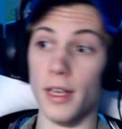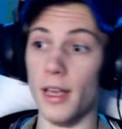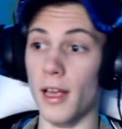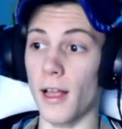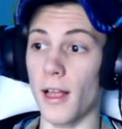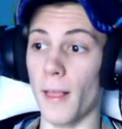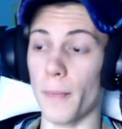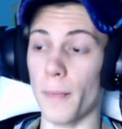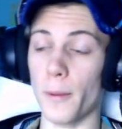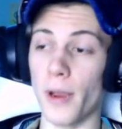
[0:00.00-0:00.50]

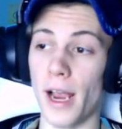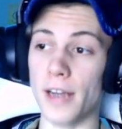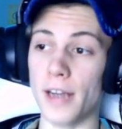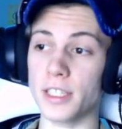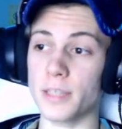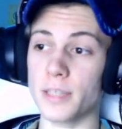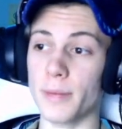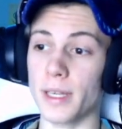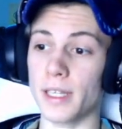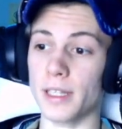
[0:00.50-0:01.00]
you're
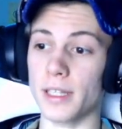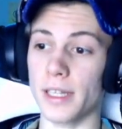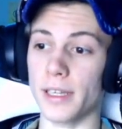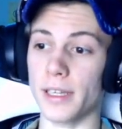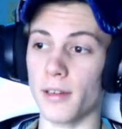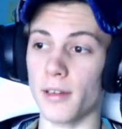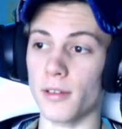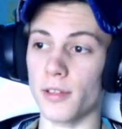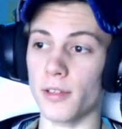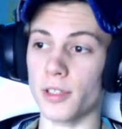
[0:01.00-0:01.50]
actually making like
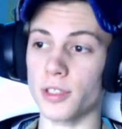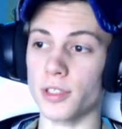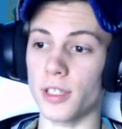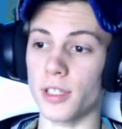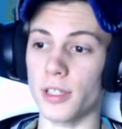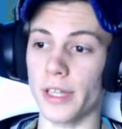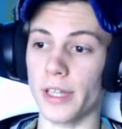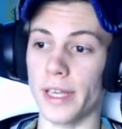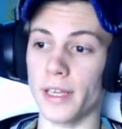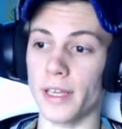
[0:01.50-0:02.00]
a legit
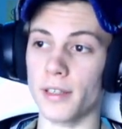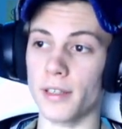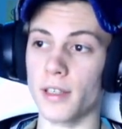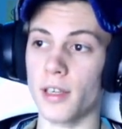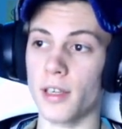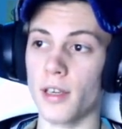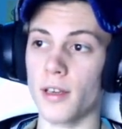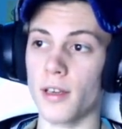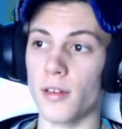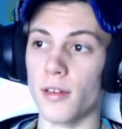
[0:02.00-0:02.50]
like
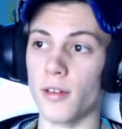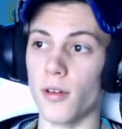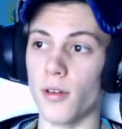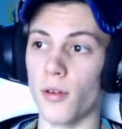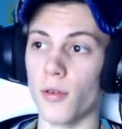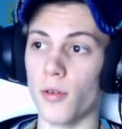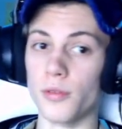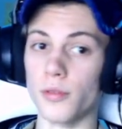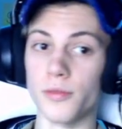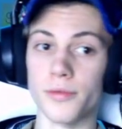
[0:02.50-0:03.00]

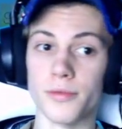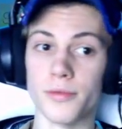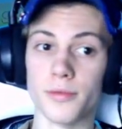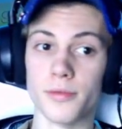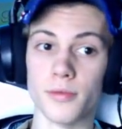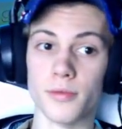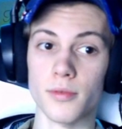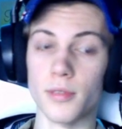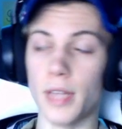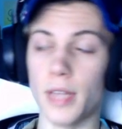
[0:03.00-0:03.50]
old
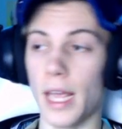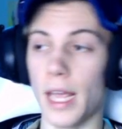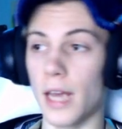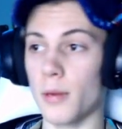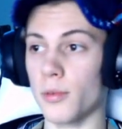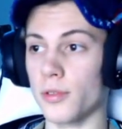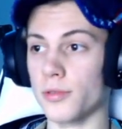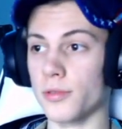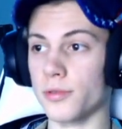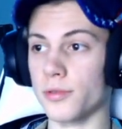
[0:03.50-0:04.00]

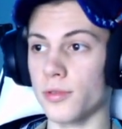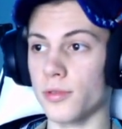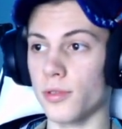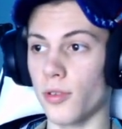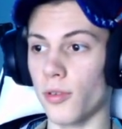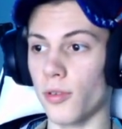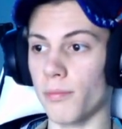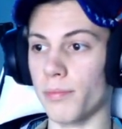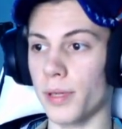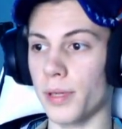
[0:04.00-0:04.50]
animal
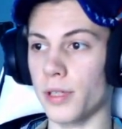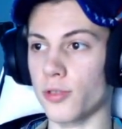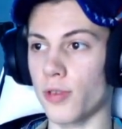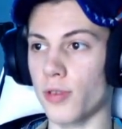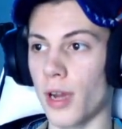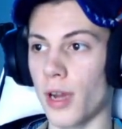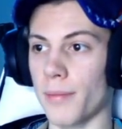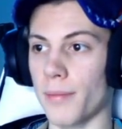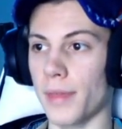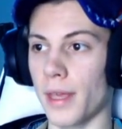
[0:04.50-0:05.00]
or pit
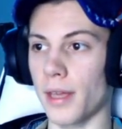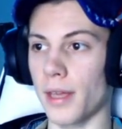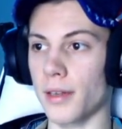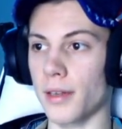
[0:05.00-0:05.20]
trap that